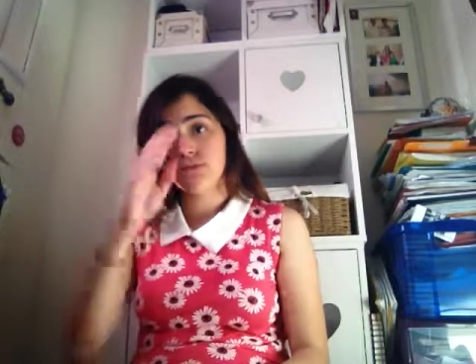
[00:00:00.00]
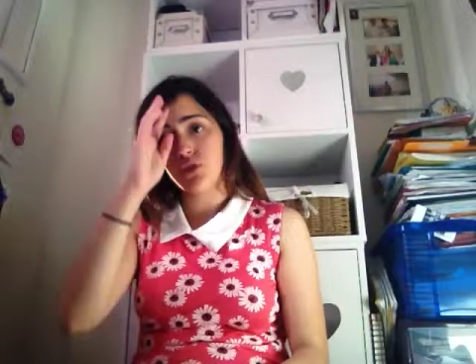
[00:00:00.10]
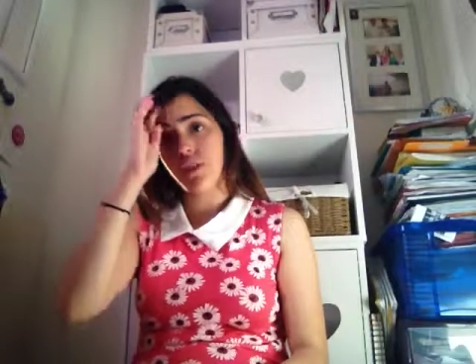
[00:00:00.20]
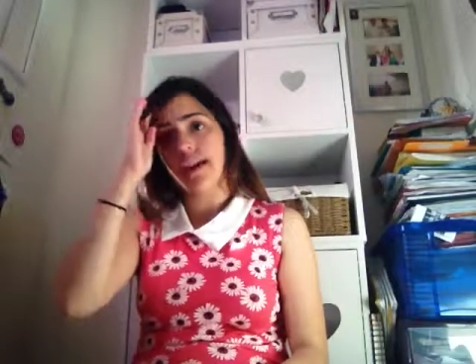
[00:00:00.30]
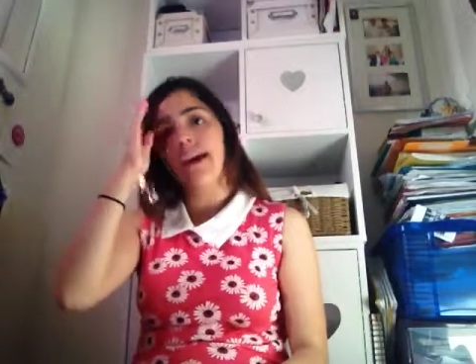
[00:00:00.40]

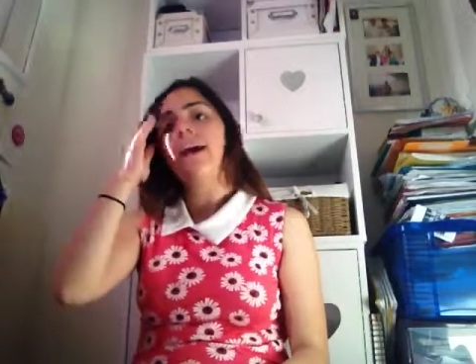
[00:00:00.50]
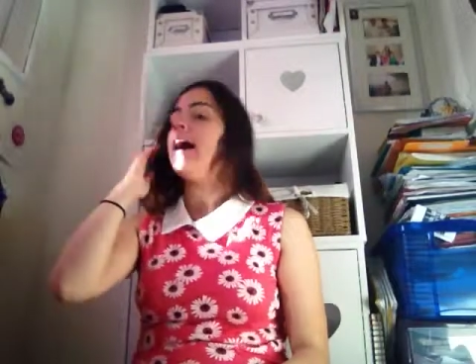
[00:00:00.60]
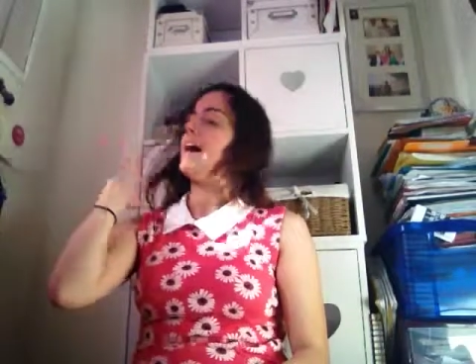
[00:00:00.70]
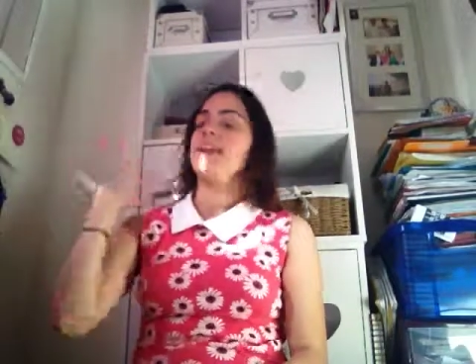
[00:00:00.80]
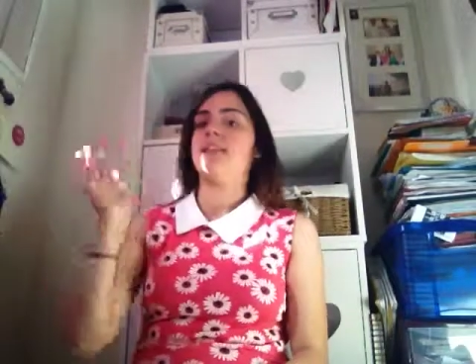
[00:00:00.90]
Sorry.
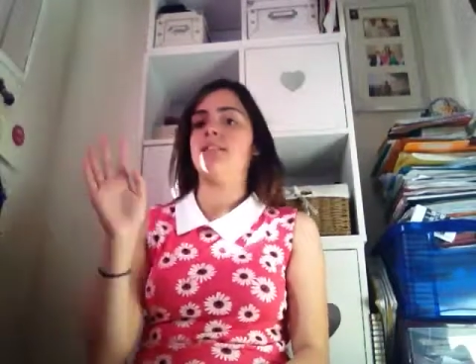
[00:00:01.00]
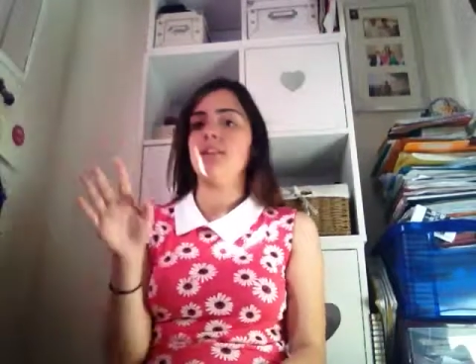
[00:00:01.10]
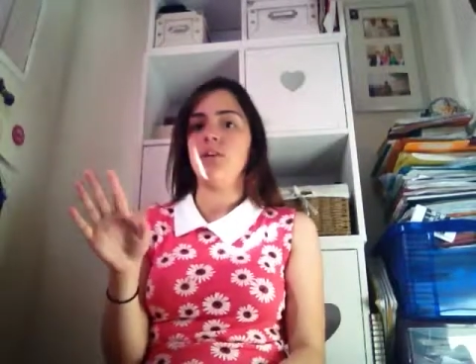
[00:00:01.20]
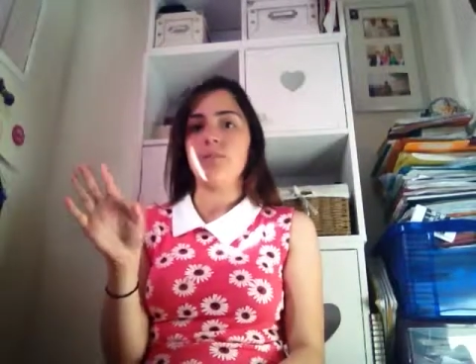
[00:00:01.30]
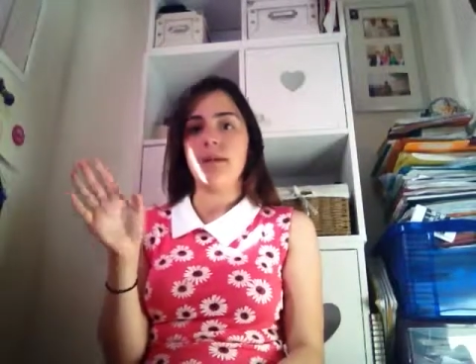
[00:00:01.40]
Any
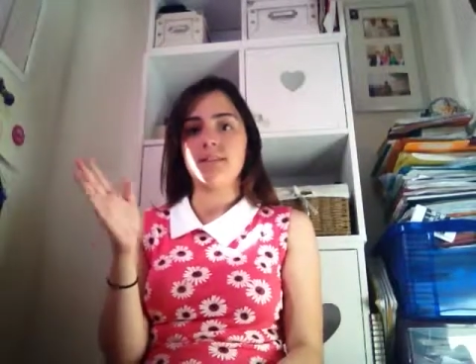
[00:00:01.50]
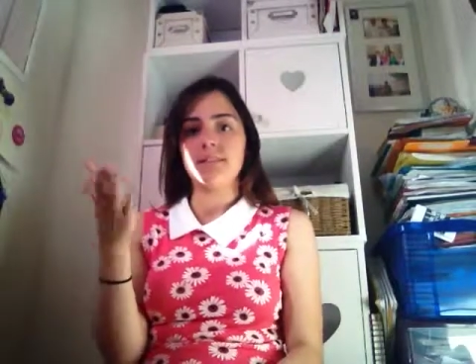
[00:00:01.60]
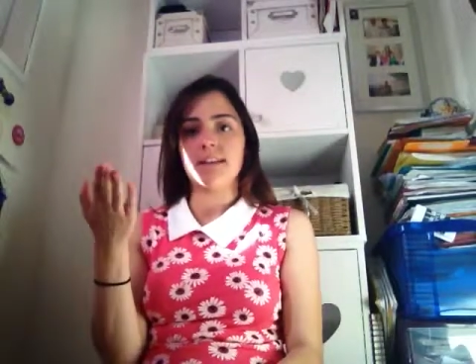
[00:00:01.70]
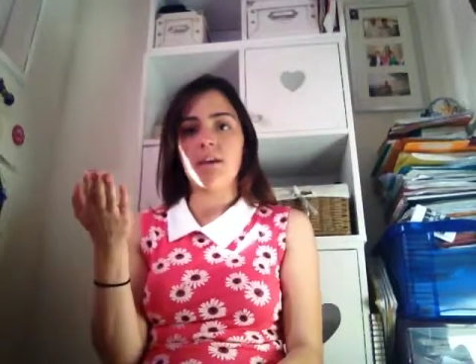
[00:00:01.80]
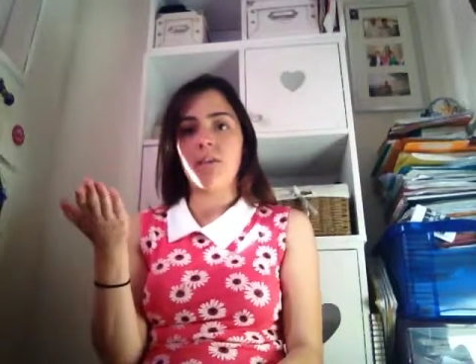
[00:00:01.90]
Little
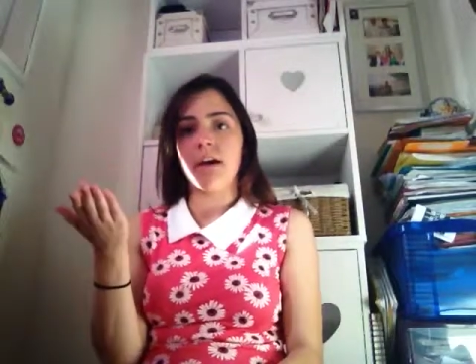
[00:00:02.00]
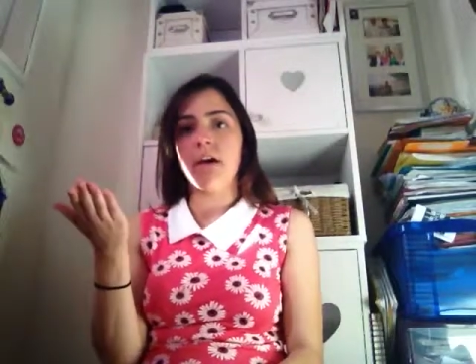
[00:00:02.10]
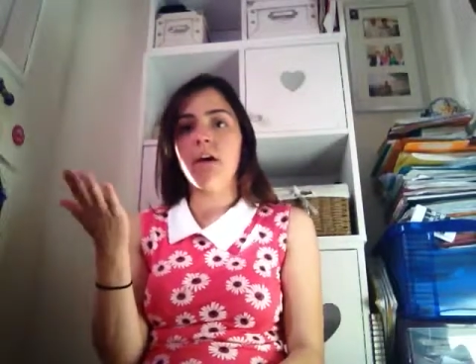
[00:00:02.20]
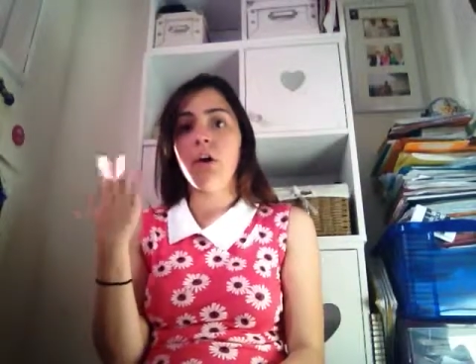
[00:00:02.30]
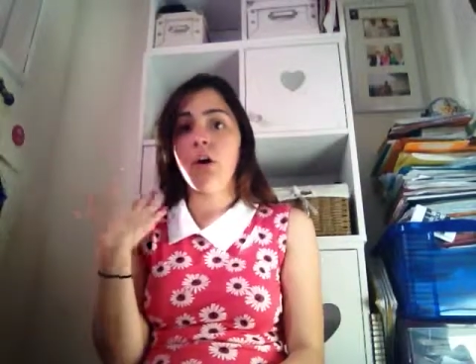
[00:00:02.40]
Mixes out
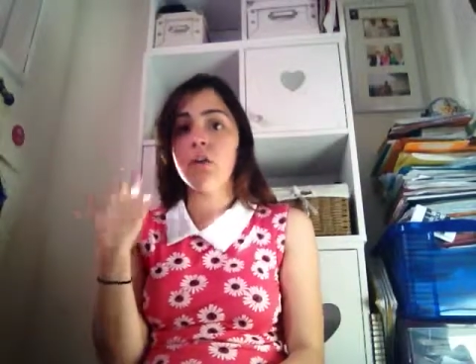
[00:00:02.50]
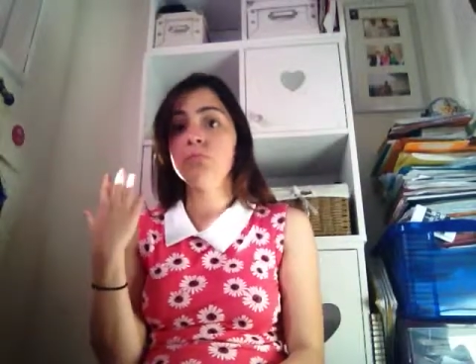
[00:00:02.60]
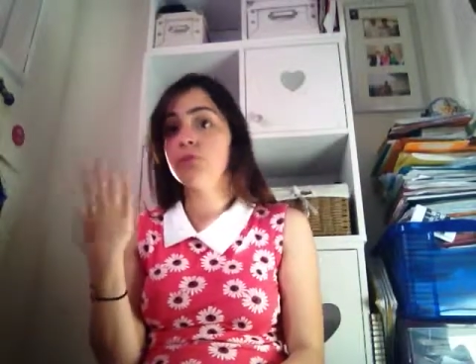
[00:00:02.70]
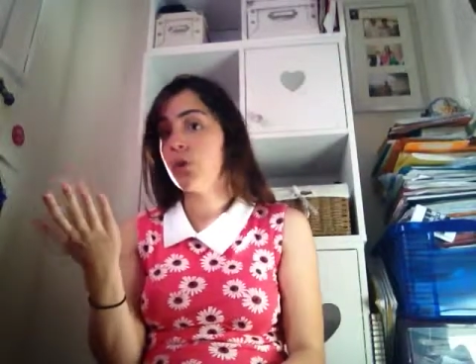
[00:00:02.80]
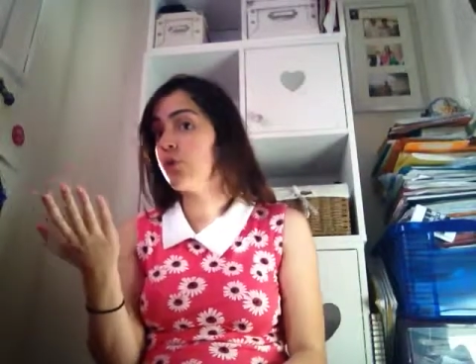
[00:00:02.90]
there?
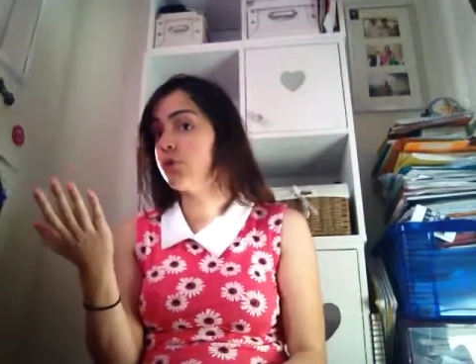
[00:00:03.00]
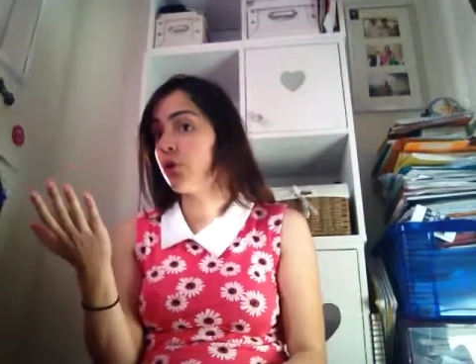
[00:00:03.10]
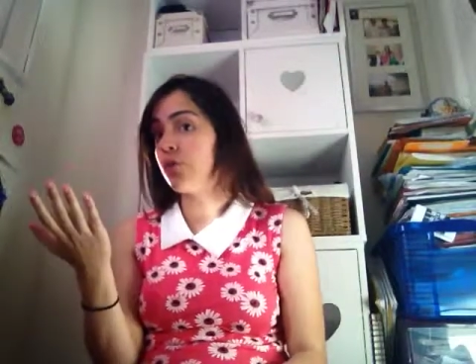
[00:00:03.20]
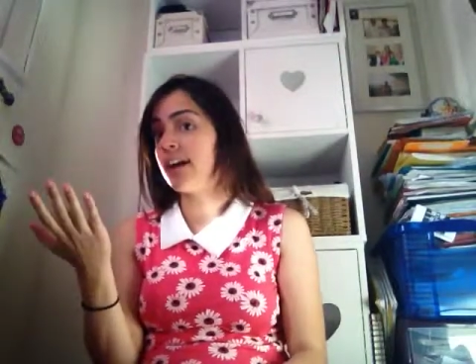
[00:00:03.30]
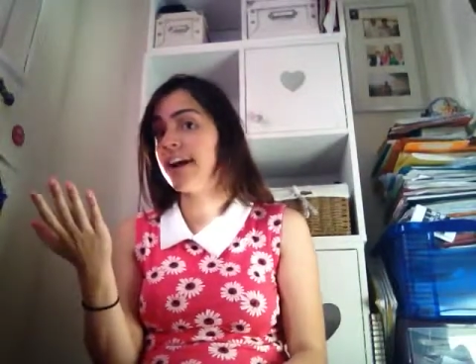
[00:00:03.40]
I'm so
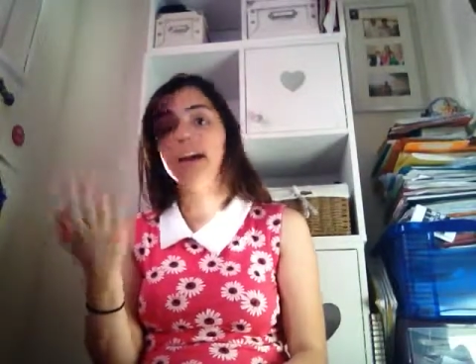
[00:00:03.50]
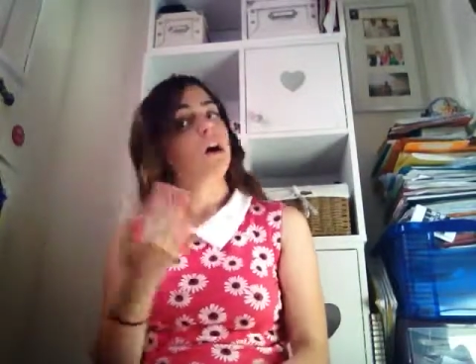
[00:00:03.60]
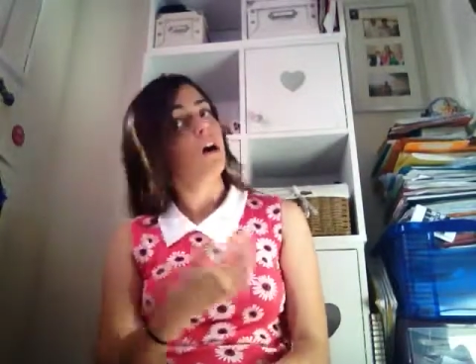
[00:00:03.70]
sorry.